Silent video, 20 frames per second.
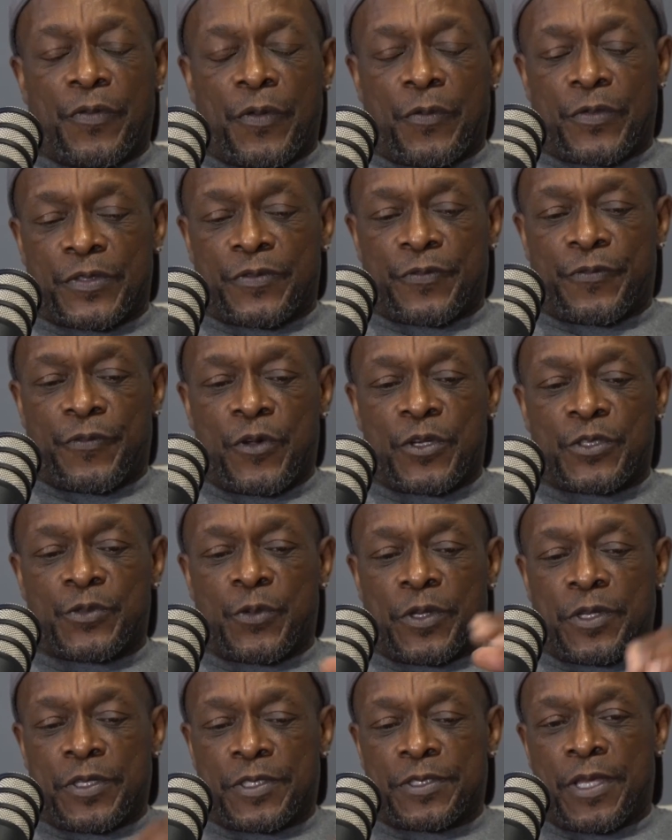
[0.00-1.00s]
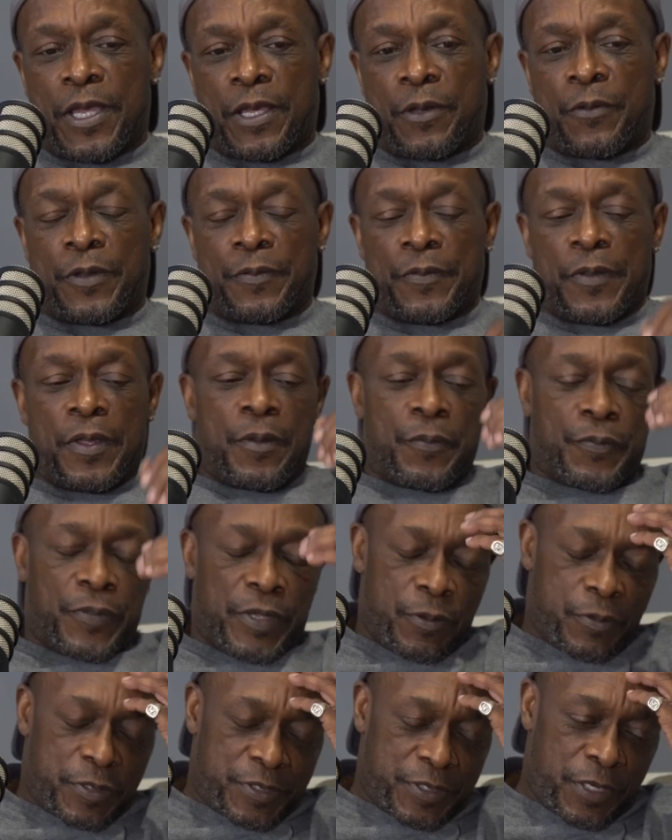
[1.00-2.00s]
if it was the first one or the second one, but
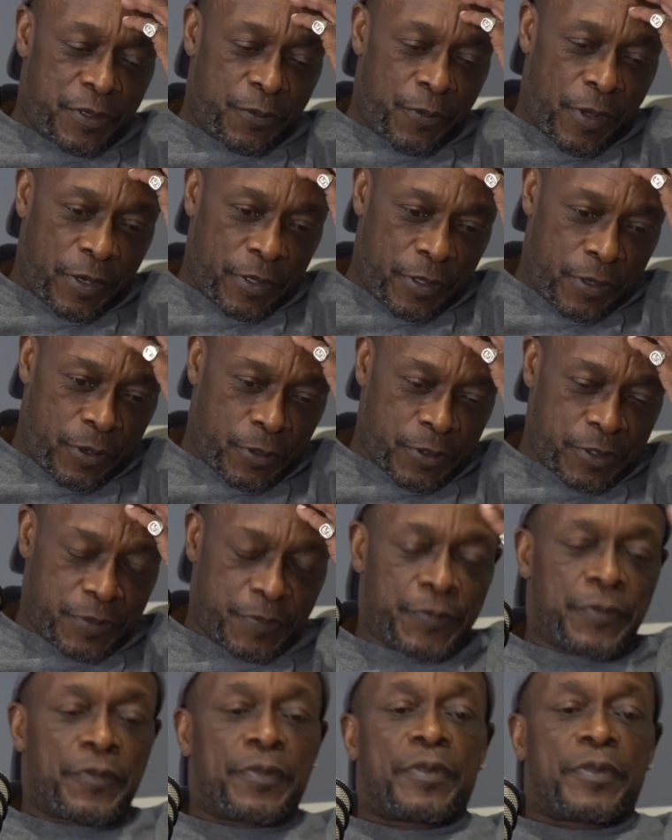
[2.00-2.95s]
he was sitting around and he goes,